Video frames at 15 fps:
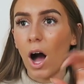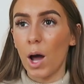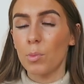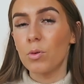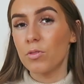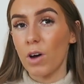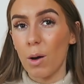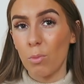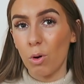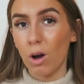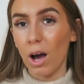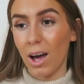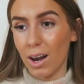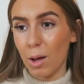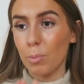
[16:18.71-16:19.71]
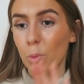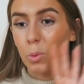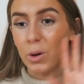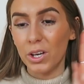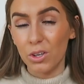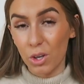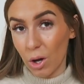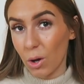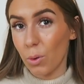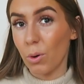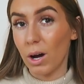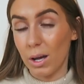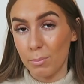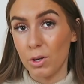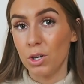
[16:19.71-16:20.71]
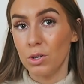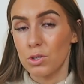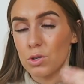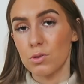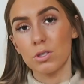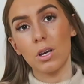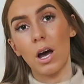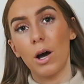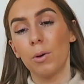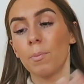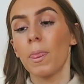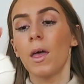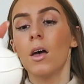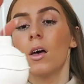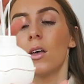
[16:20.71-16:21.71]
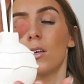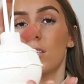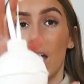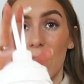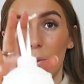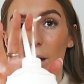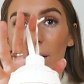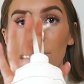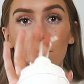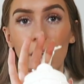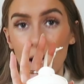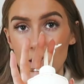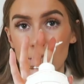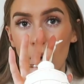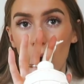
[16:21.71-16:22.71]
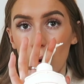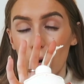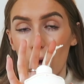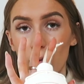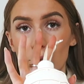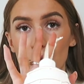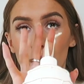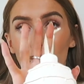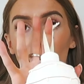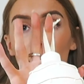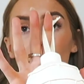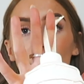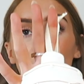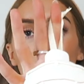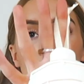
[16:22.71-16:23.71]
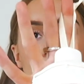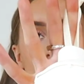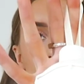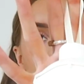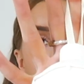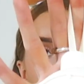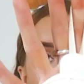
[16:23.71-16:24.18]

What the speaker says: I'd prefer more color, but we know I'm a neutrals girl. So anyway, that's the whole life story over. So this